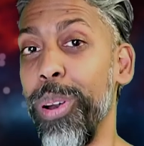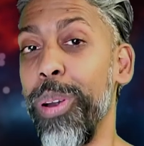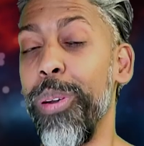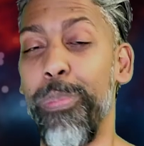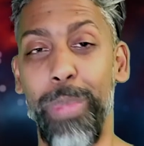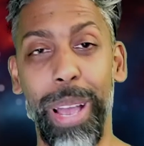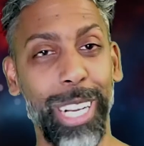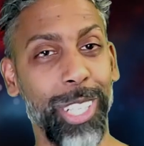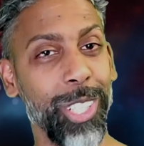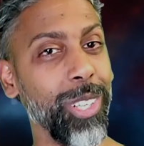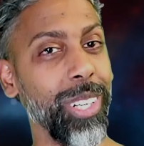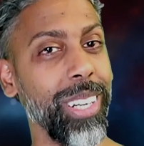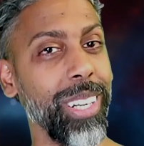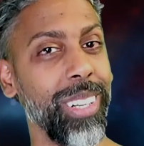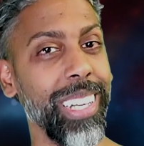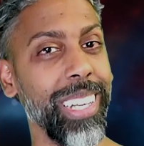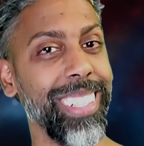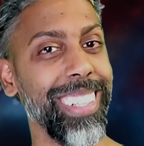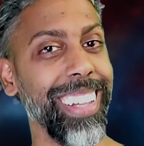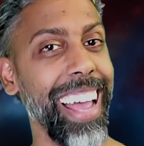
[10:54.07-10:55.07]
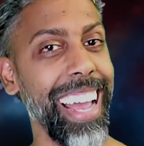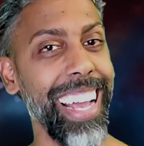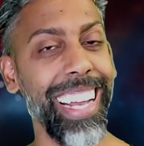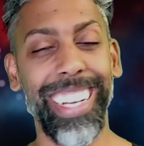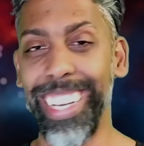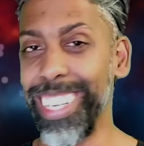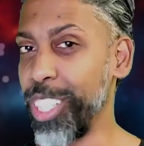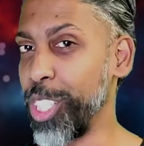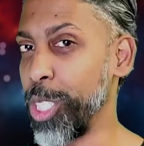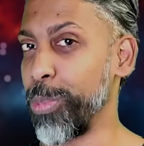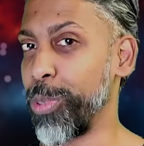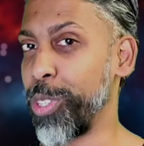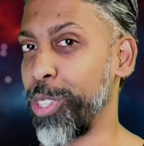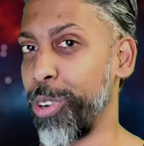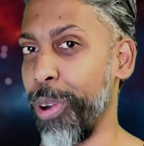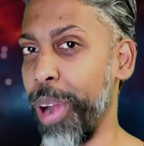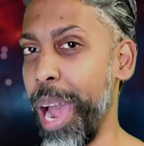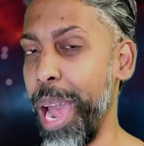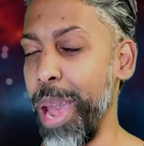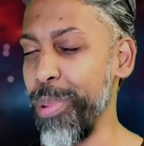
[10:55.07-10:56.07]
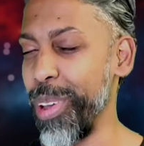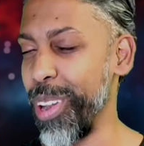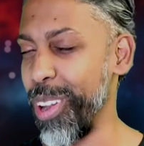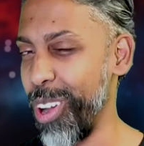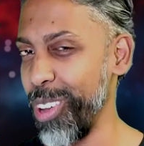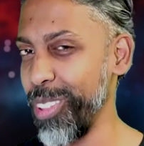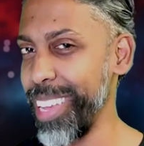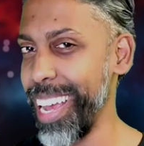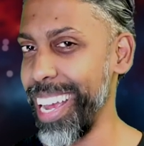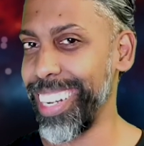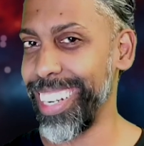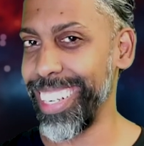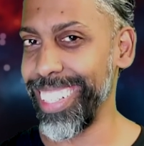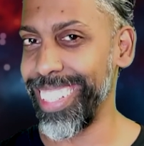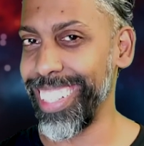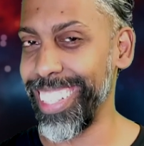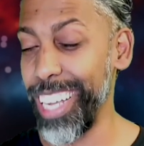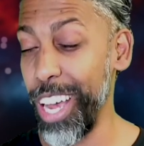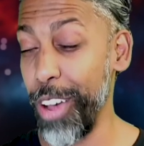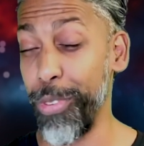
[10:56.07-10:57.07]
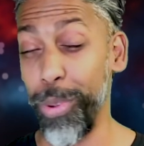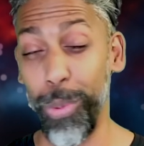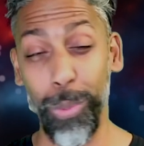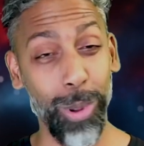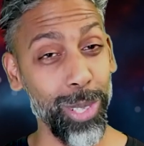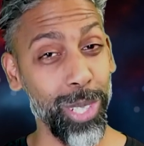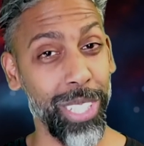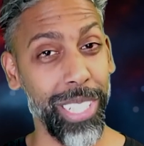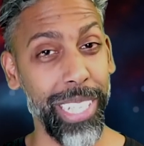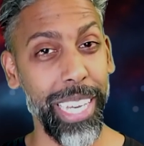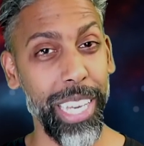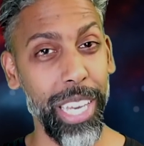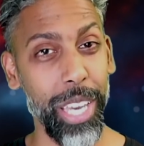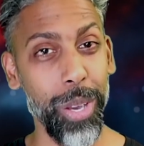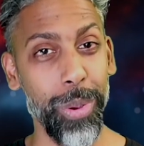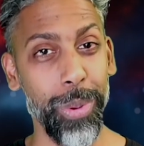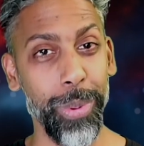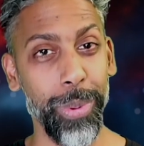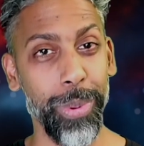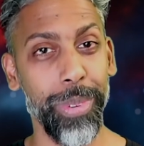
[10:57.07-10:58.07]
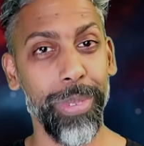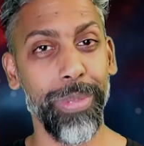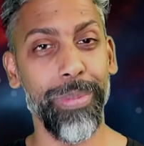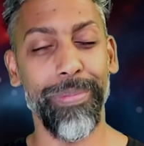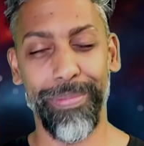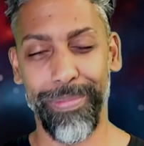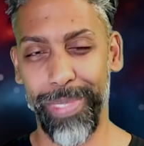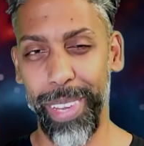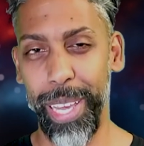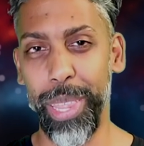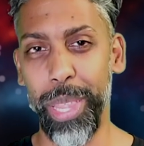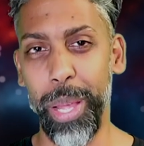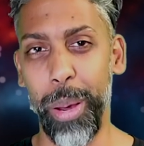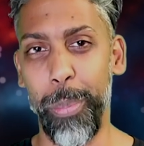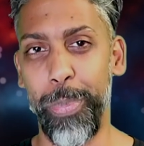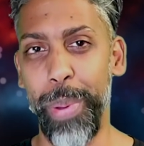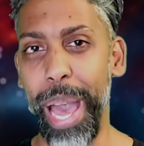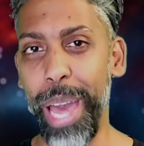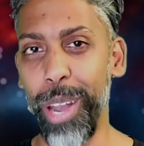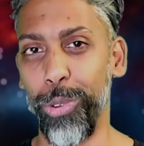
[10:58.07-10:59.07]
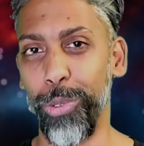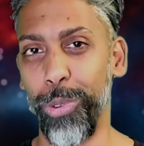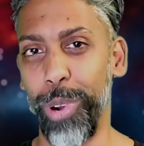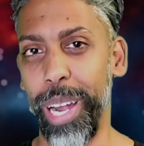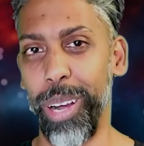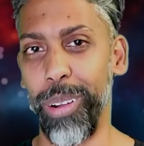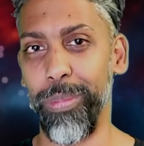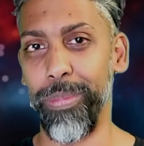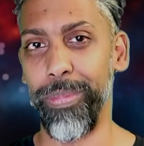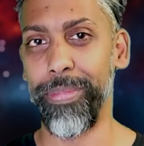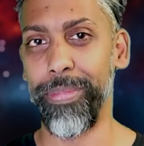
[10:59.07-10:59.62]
make sure to click like, subscribe, and all that good stuff, and we'll see you in the Battle Realm.